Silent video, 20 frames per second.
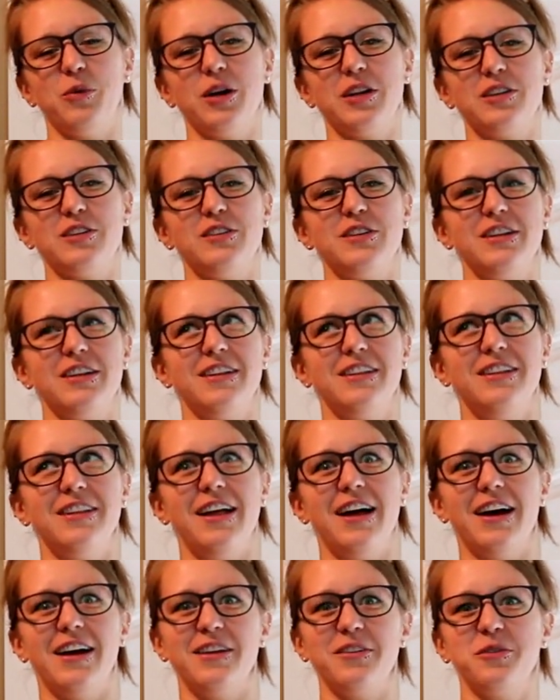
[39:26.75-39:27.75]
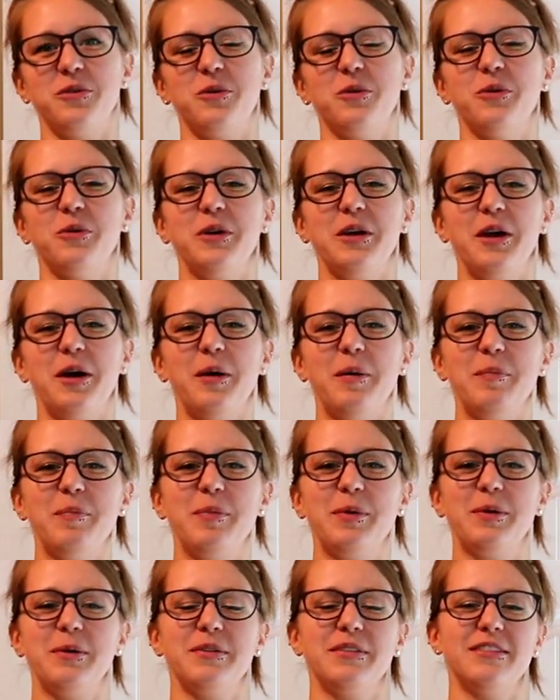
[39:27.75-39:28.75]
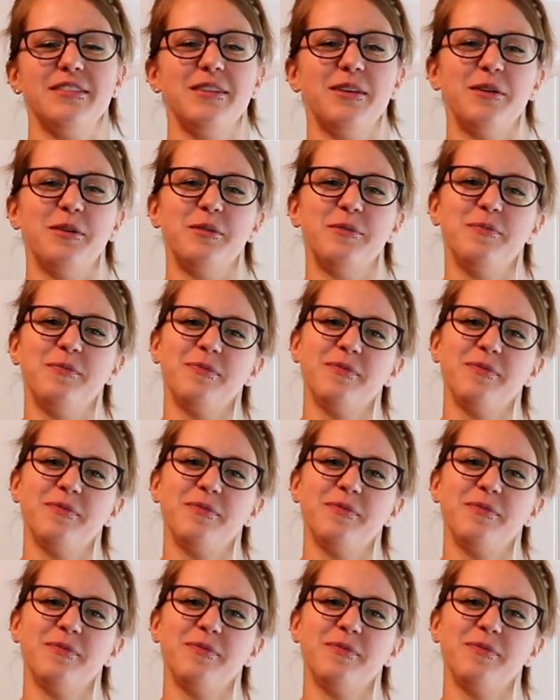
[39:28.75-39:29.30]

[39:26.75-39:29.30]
Watched it a lot growing up, so